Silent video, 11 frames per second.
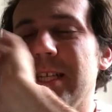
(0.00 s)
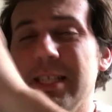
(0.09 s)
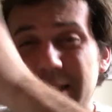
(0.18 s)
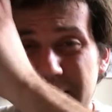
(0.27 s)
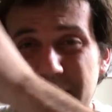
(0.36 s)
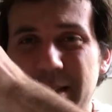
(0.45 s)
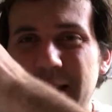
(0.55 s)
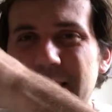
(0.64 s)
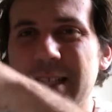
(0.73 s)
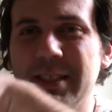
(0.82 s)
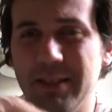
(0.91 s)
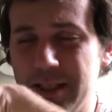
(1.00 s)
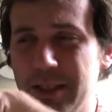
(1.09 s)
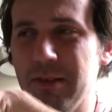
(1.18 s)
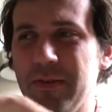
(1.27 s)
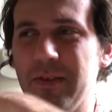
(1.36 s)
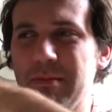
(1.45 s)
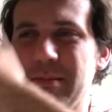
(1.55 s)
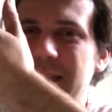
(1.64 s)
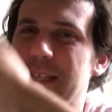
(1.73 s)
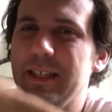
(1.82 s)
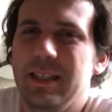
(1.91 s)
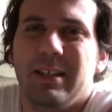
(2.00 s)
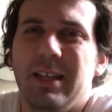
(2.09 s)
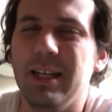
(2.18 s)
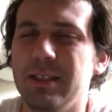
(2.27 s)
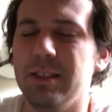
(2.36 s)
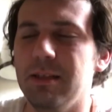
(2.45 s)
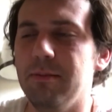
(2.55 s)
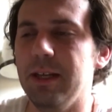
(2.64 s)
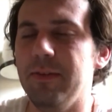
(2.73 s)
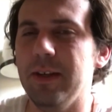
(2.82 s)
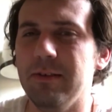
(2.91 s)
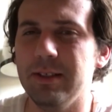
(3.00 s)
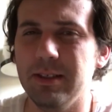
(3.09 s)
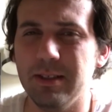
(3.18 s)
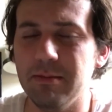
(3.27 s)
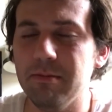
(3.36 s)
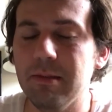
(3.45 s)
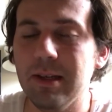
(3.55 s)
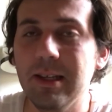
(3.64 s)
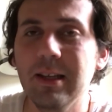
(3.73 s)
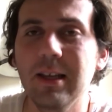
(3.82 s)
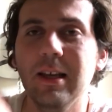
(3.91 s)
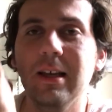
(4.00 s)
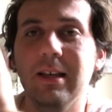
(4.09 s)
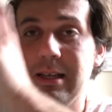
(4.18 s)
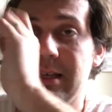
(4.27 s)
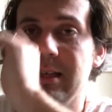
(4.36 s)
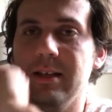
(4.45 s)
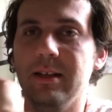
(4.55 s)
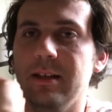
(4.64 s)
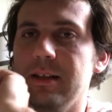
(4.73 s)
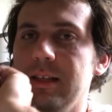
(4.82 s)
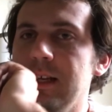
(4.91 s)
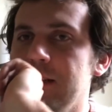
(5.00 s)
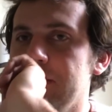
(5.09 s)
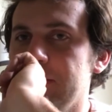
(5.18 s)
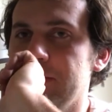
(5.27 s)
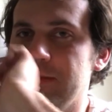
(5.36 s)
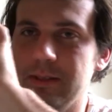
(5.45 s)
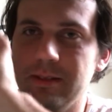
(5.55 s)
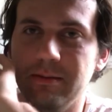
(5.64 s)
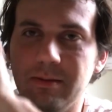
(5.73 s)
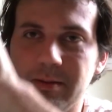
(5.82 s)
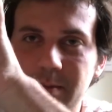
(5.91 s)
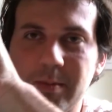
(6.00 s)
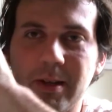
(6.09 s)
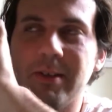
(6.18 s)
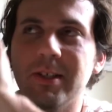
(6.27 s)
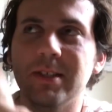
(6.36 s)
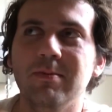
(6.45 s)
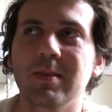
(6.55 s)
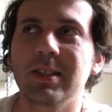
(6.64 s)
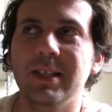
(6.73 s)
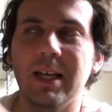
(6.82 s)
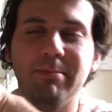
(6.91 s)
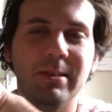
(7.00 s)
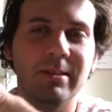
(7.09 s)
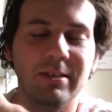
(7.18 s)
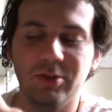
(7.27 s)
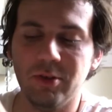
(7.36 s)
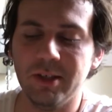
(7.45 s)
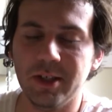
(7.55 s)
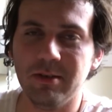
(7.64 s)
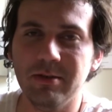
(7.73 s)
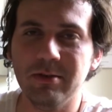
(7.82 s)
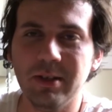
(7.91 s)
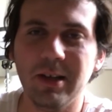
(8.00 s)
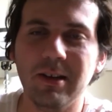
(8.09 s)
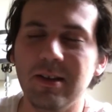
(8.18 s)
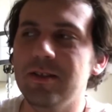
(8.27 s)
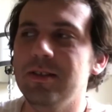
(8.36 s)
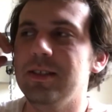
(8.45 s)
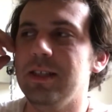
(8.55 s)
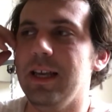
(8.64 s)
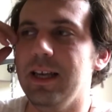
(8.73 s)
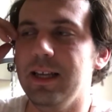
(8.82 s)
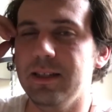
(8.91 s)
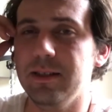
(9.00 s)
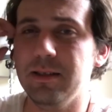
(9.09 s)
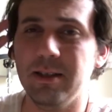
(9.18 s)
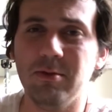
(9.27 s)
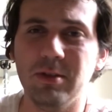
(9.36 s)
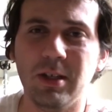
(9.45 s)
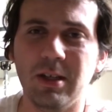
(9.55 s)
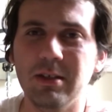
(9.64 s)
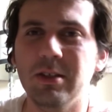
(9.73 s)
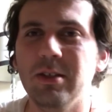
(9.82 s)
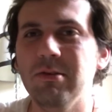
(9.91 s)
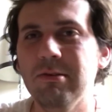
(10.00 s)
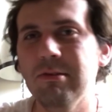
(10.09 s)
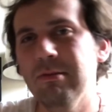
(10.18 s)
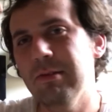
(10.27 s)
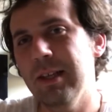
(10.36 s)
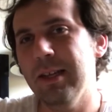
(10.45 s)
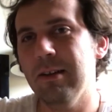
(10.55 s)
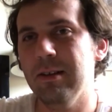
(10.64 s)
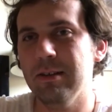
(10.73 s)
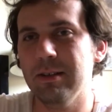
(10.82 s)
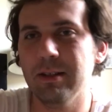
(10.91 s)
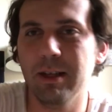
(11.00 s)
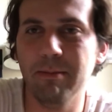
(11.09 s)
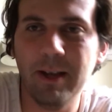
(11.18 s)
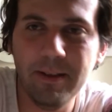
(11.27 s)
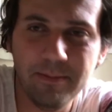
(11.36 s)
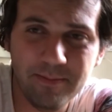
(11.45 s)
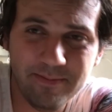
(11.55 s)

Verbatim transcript: it's I mean it's it's still fun, but yeah, it's not my favorite system. But yeah, Merry Christmas, Happy Enjoy your New Year's, and I will talk to you later. Okay, bye.